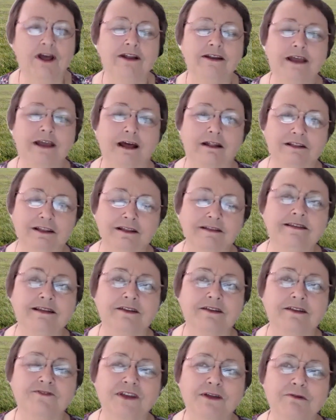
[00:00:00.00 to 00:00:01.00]
Now listen,
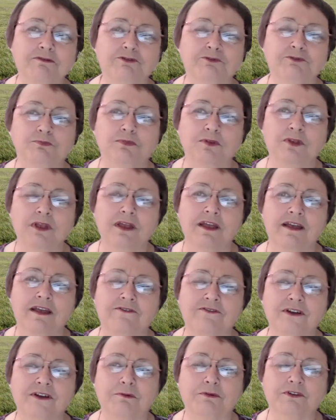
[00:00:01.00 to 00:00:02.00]
if
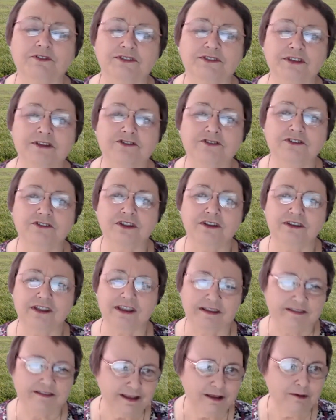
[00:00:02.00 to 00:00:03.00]
it was in
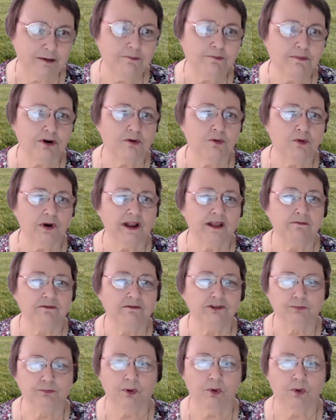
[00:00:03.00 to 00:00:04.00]
December when he
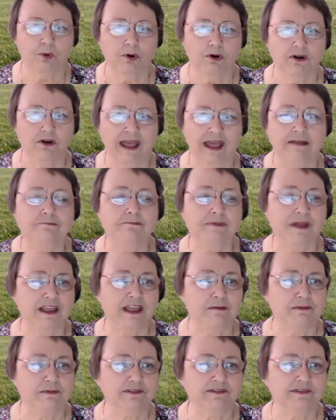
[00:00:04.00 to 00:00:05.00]
was born, that'd make
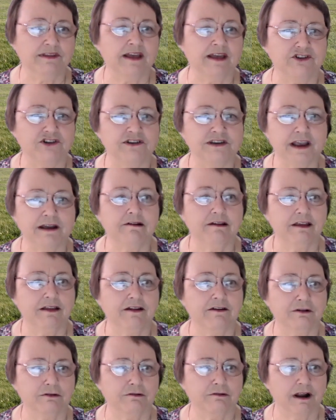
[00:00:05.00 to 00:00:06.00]
him a
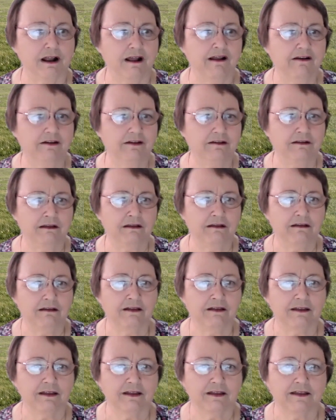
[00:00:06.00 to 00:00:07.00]
Sagittarian, correct?
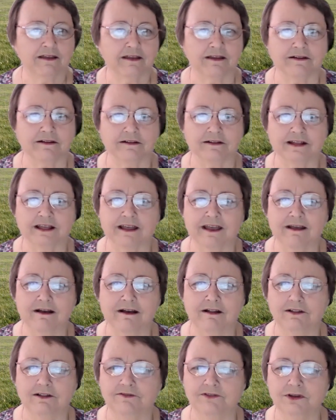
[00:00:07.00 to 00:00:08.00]
Okay,
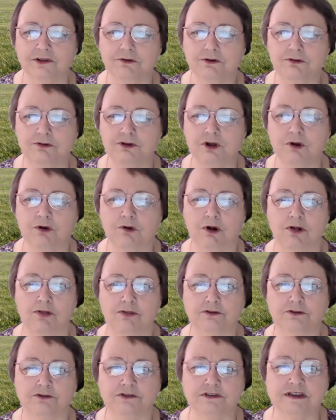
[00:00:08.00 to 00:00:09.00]
all of you who know all
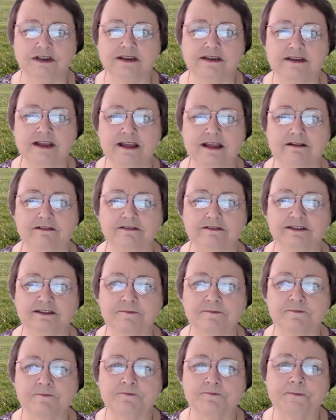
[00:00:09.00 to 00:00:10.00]
those details.
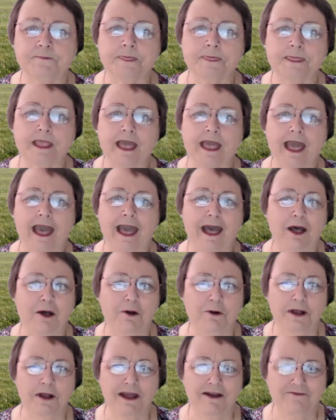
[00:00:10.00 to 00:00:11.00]

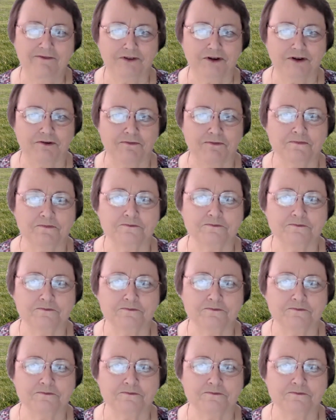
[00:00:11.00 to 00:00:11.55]
However,